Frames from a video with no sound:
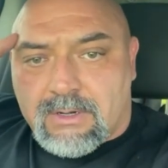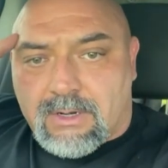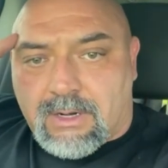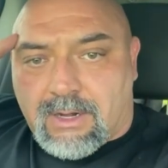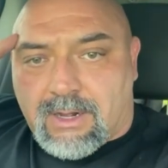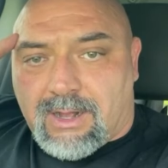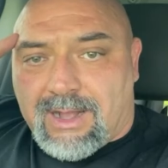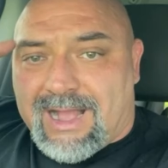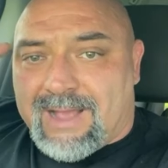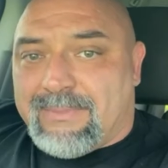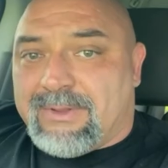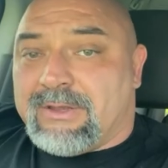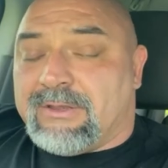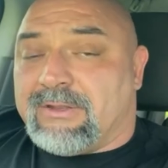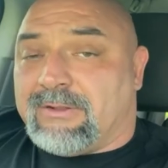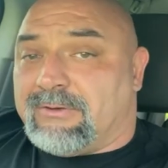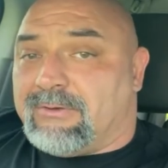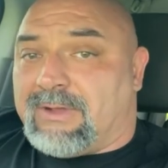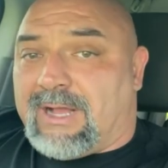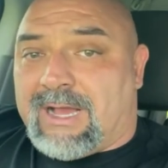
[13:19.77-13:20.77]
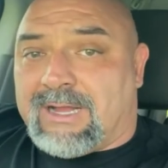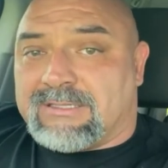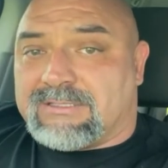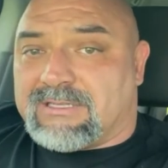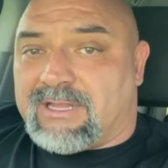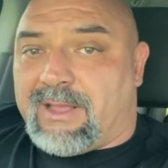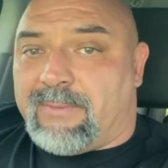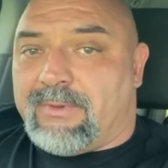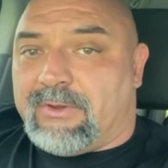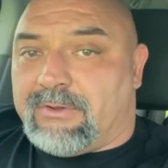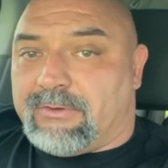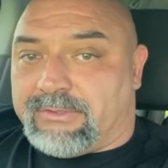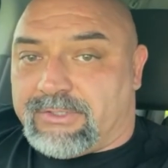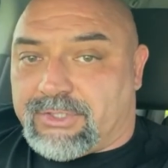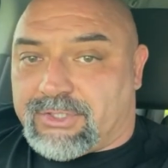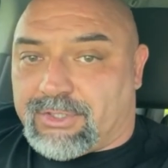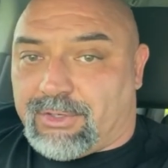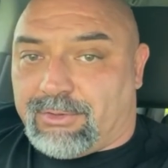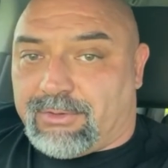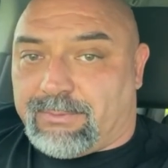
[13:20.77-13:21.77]
I've been doing
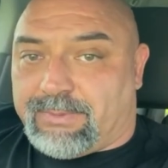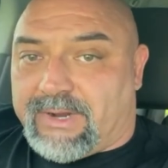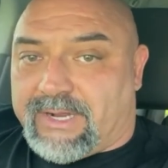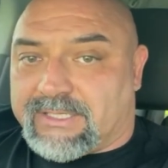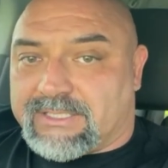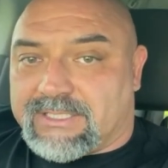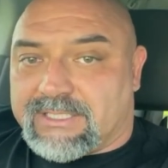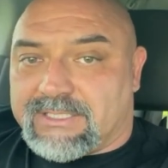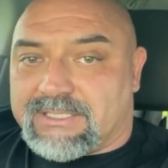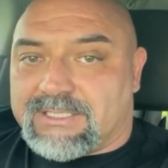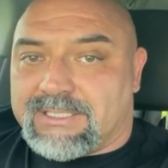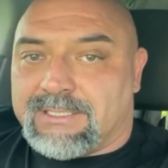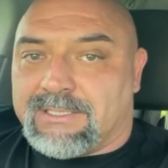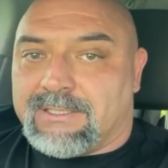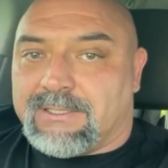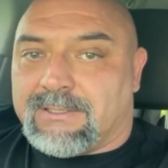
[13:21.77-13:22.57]
shoulder presses